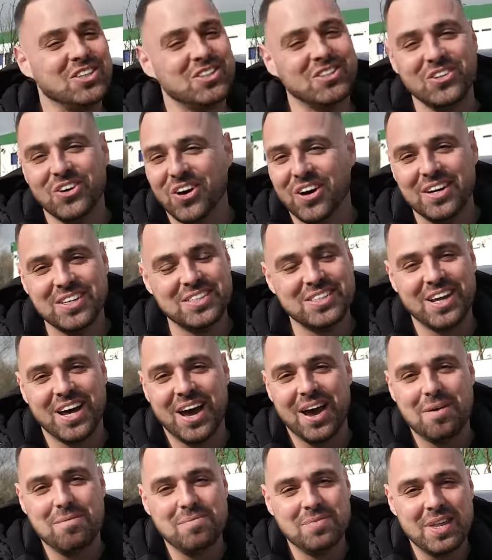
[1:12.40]
just not as
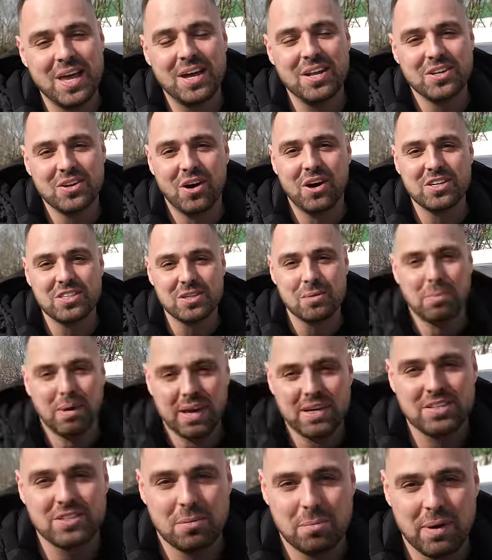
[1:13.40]
nice a
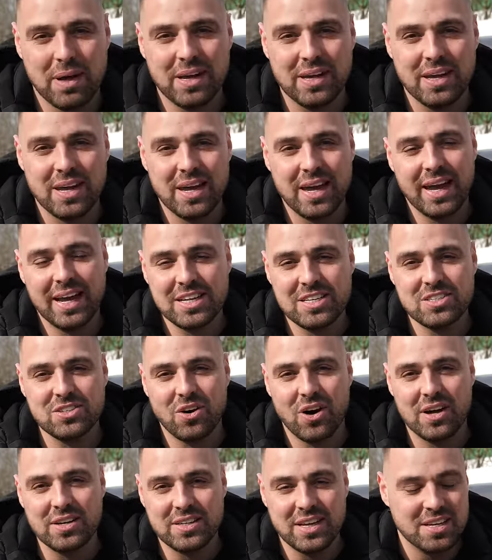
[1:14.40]
place to be
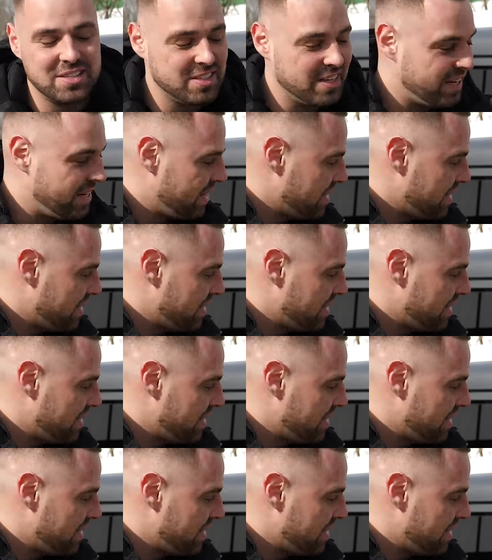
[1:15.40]
inside as it